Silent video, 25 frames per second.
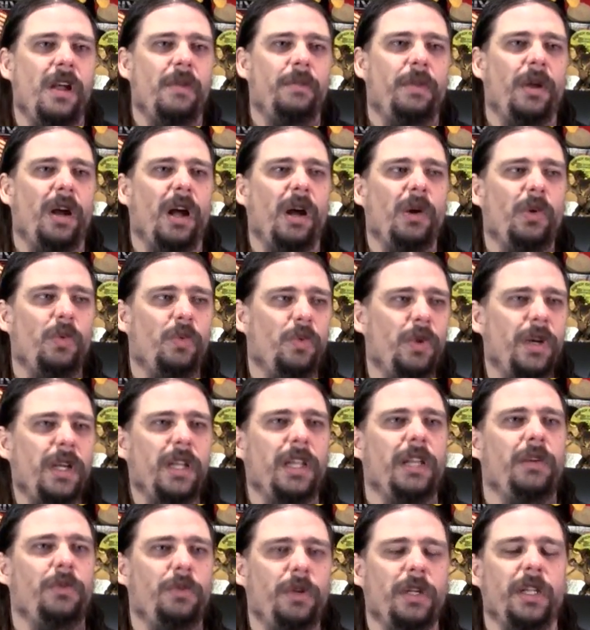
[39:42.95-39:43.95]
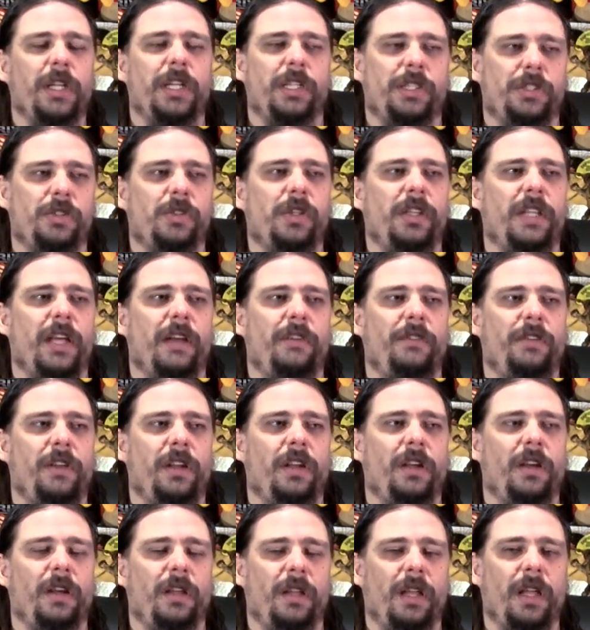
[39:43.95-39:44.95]
But I really, really enjoyed that
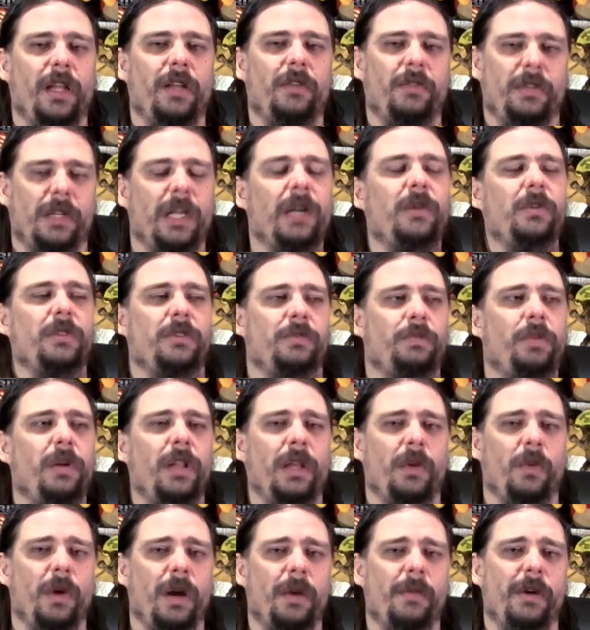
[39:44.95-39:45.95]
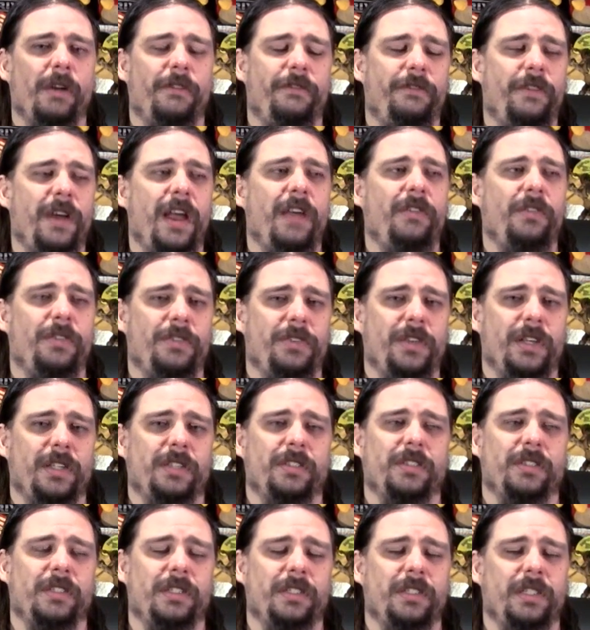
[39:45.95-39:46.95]
video. That, that was probably one of my favourite
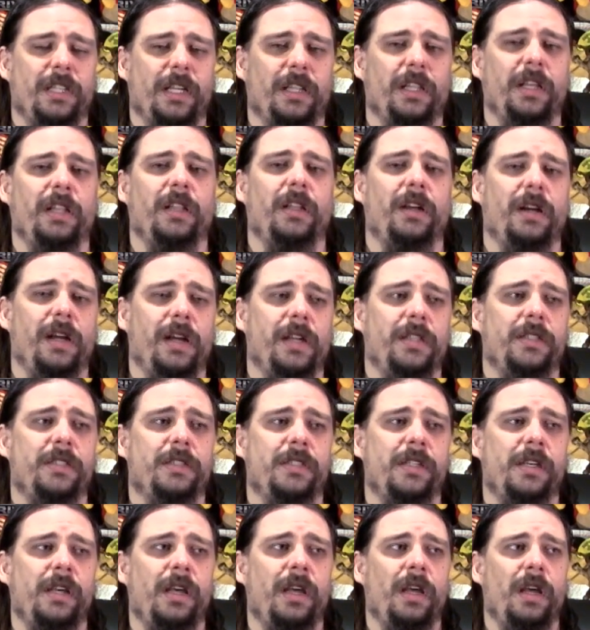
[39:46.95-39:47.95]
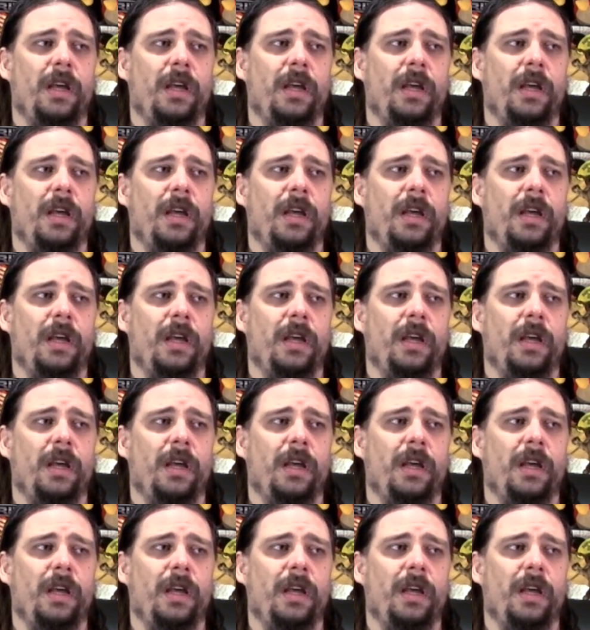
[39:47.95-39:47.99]
things in Deadly Alliance.